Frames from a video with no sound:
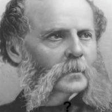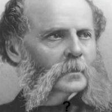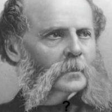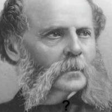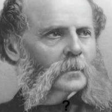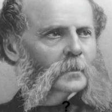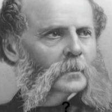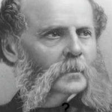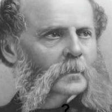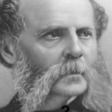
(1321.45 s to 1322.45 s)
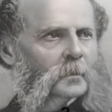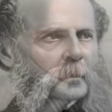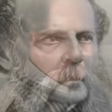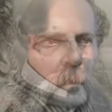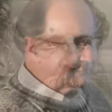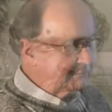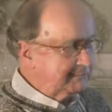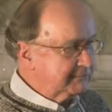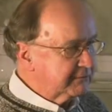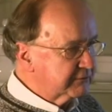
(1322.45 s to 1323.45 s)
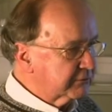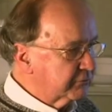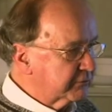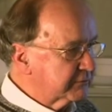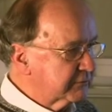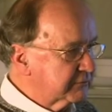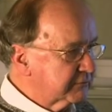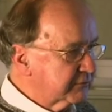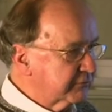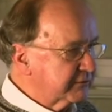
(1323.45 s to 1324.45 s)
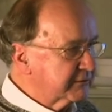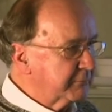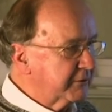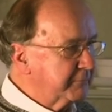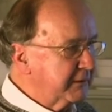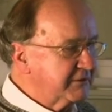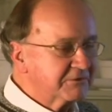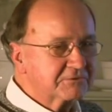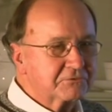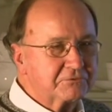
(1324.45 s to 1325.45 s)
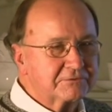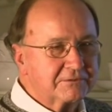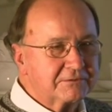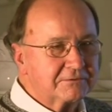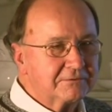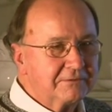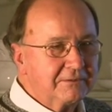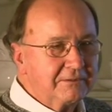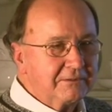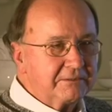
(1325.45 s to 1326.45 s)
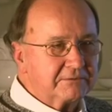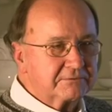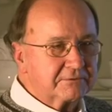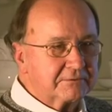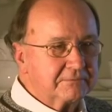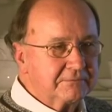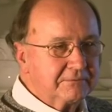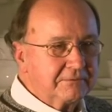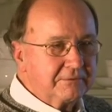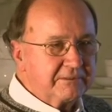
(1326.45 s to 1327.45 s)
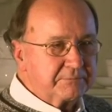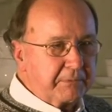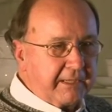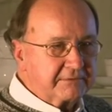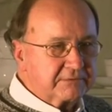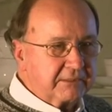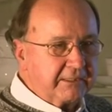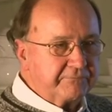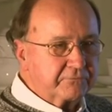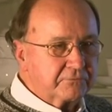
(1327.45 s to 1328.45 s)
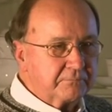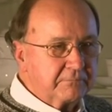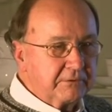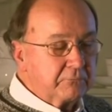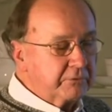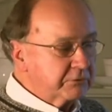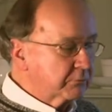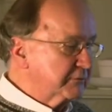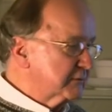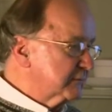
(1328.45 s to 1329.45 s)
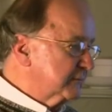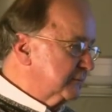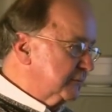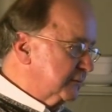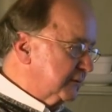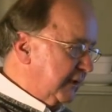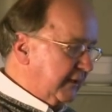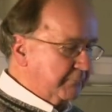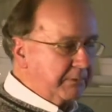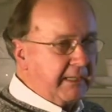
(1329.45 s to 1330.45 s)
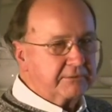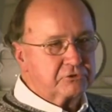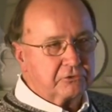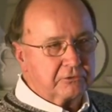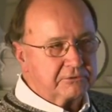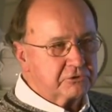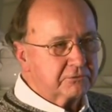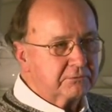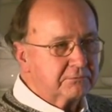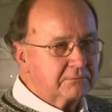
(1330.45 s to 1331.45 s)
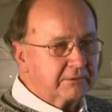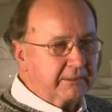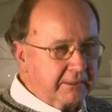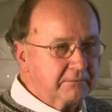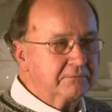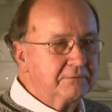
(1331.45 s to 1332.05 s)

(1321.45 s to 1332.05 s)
at this memorial service and this discourse, this 30 some odd page discourse that the his, uh, his pastor gave to him, which was they had a packed church again